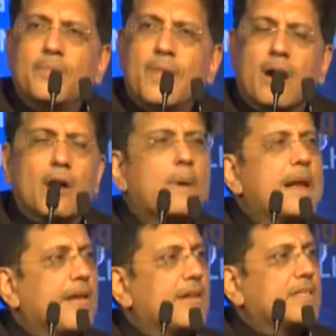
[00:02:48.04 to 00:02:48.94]
urban
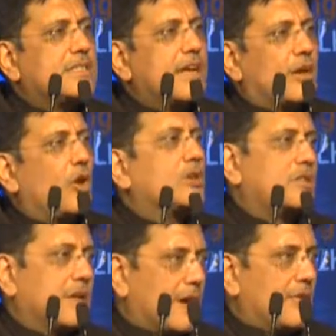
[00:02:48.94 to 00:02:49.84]
areas across
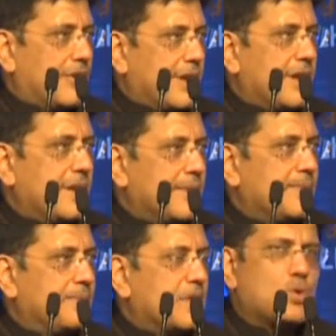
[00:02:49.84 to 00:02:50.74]
the country.
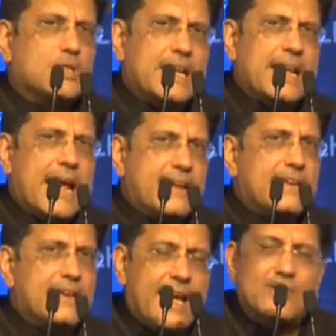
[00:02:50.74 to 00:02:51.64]
This was in
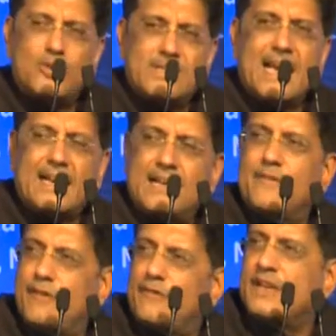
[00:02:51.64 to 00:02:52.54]
99, so exactly
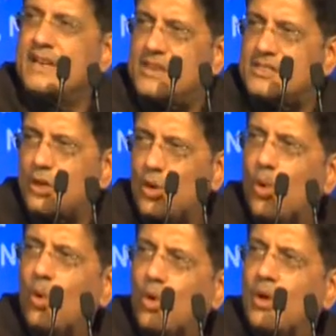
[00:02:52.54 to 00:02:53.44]
15 years
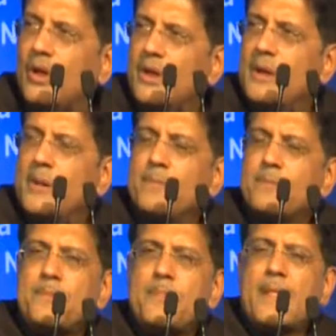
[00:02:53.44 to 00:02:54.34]
ago.
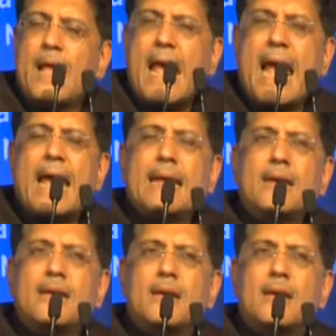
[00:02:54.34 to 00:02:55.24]

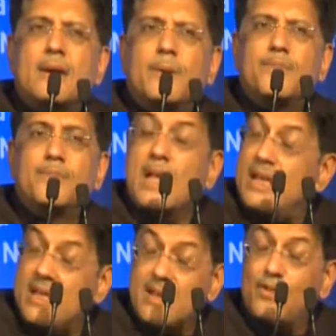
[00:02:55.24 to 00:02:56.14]
And
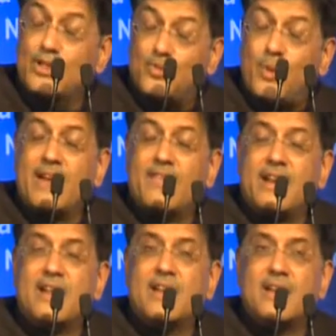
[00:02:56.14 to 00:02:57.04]
he was very,
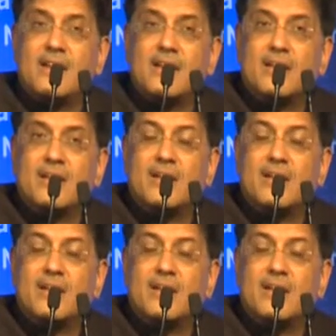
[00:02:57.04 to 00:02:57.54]
very